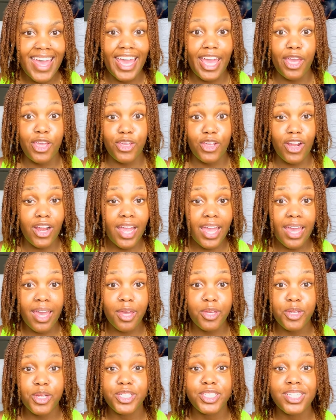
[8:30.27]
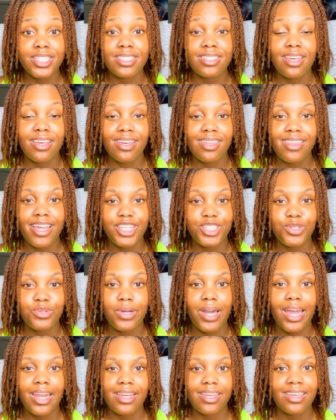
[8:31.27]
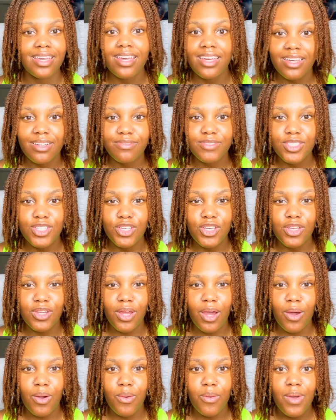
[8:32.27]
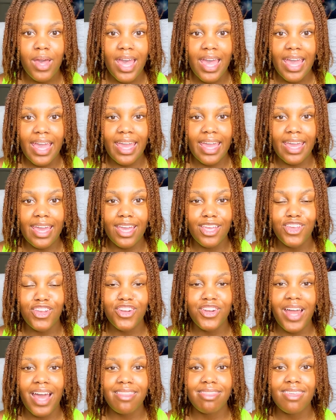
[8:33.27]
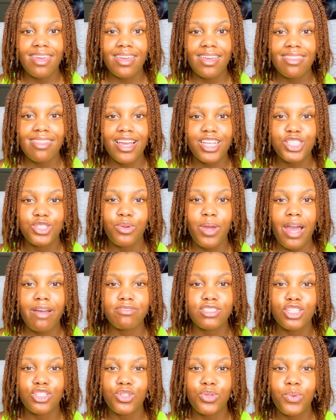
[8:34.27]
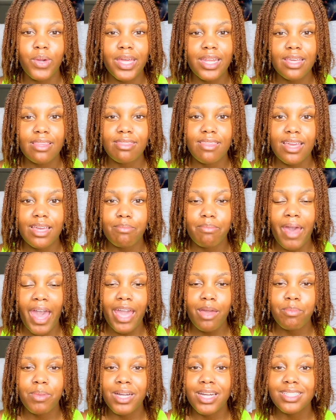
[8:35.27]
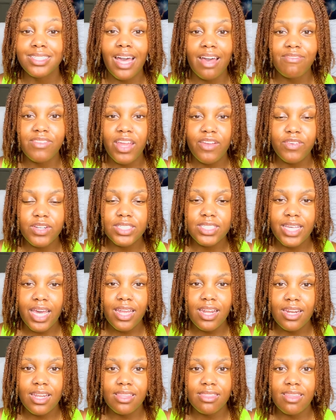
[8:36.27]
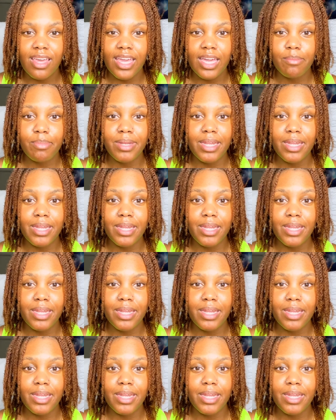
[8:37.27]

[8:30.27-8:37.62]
In your head, you're just thinking that you got a gift, and you're not thinking that you have to do anything back, because I've never said anything.